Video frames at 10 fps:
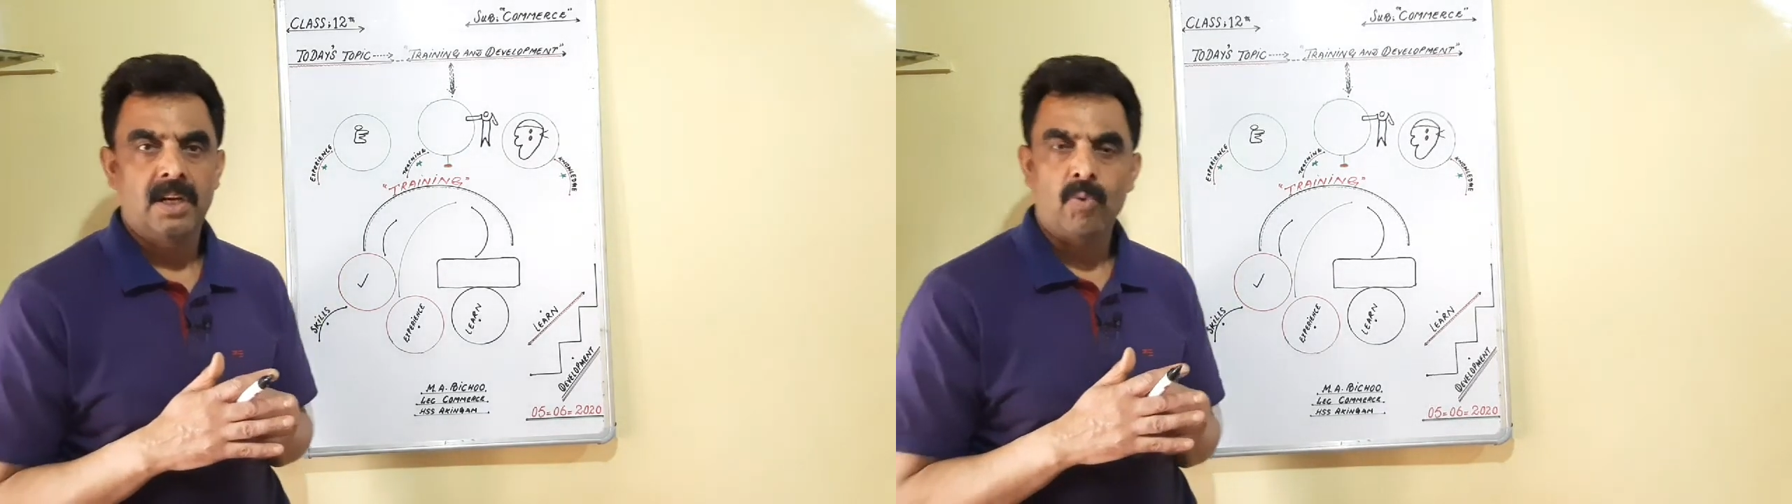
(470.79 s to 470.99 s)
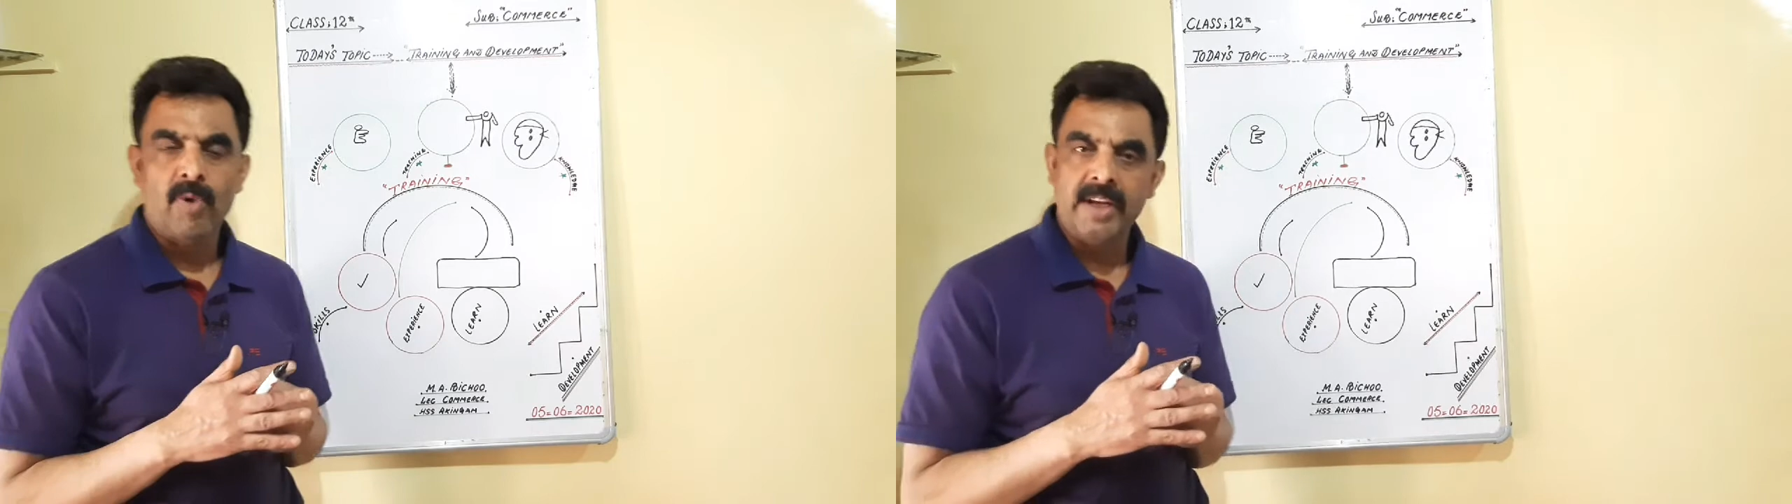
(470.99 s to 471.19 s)

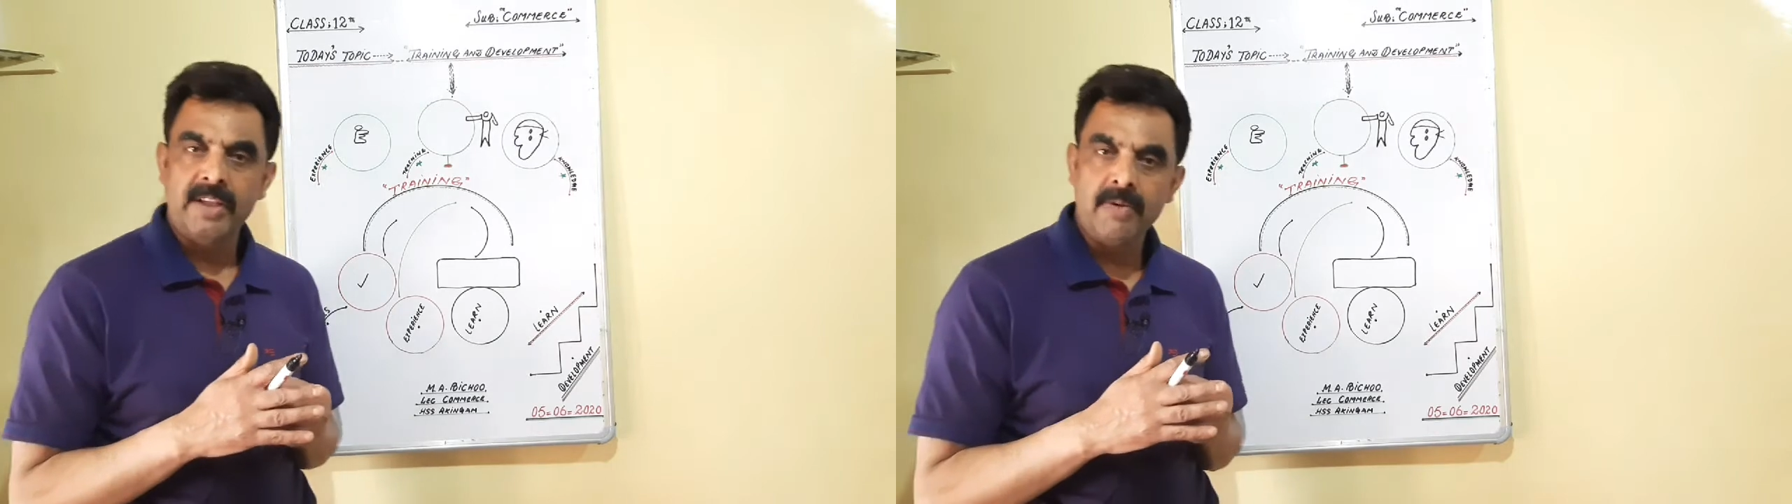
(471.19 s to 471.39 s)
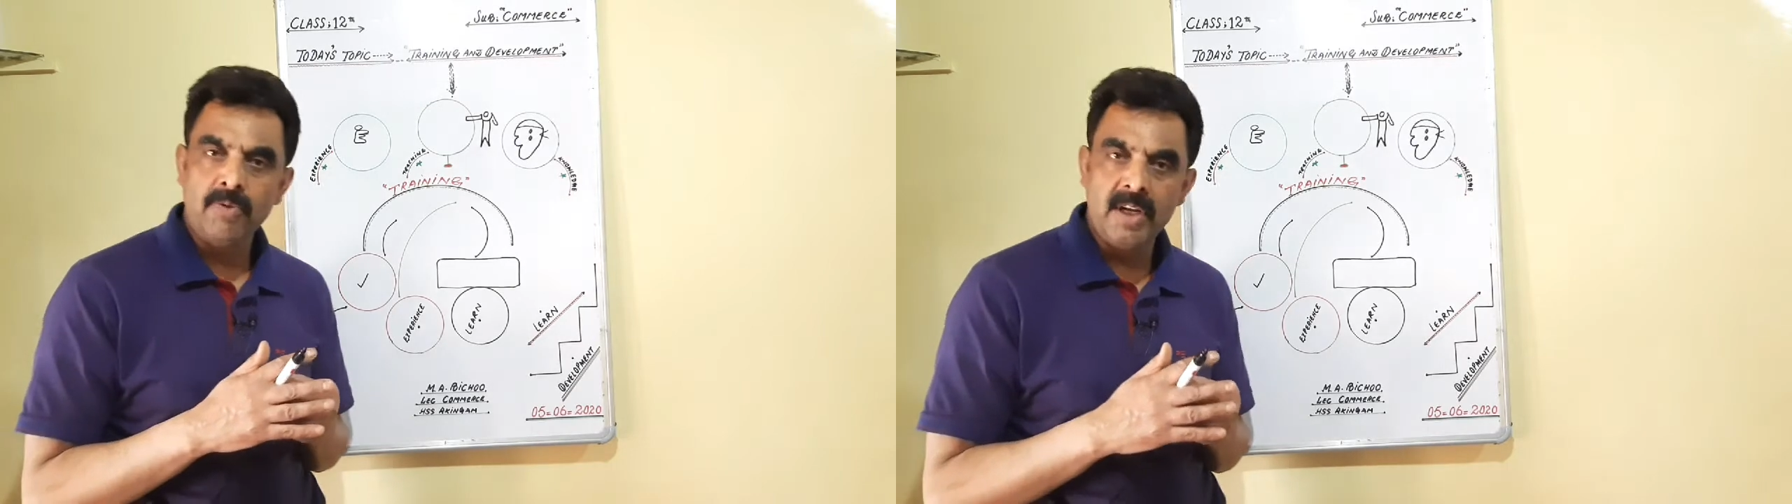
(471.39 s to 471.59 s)
where
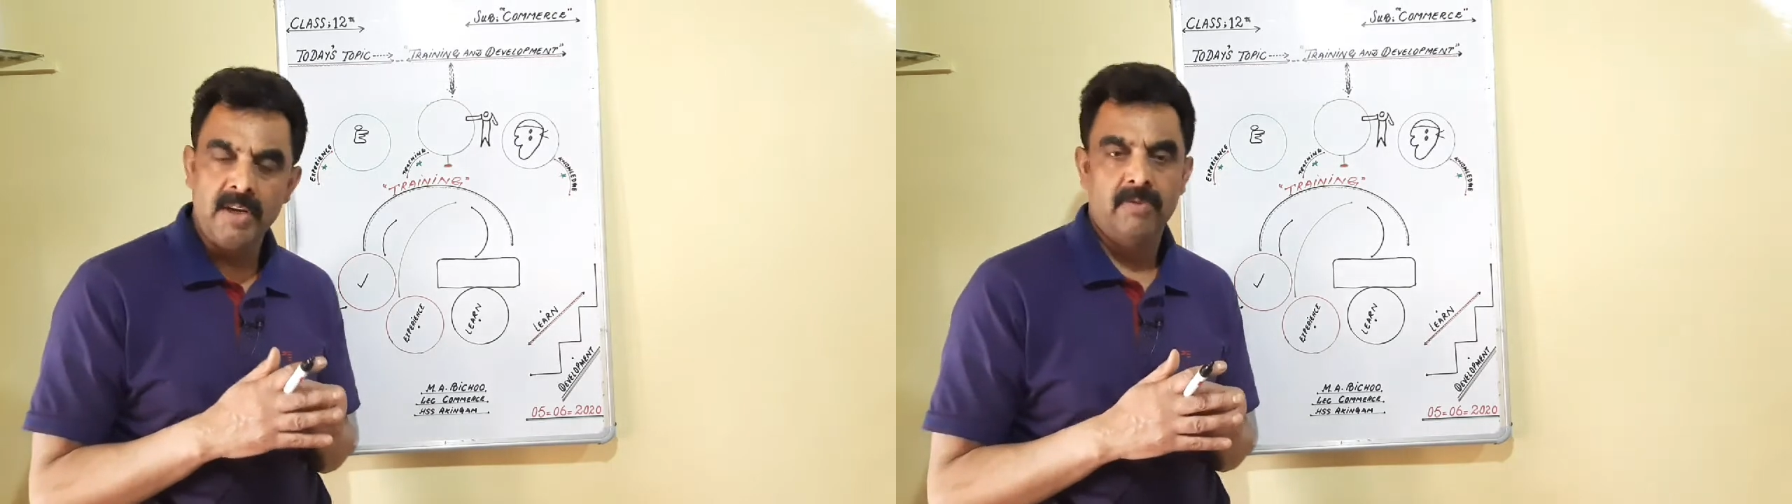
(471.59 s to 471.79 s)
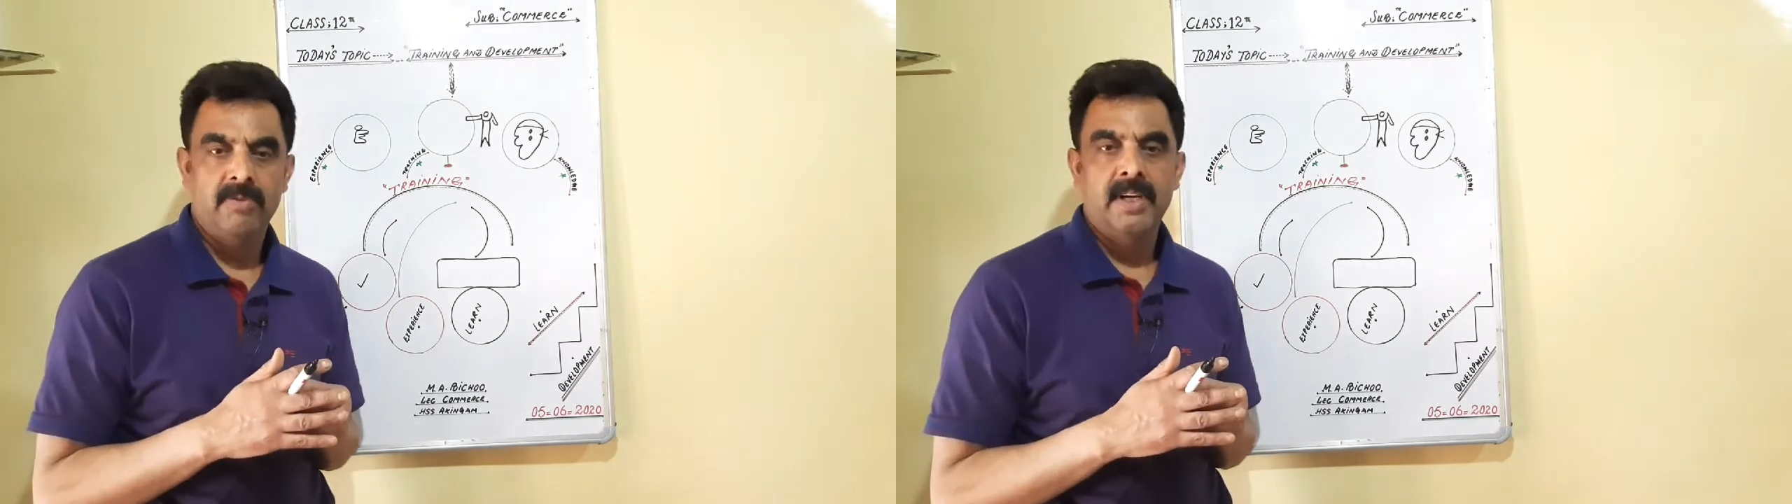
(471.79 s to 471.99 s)
they would live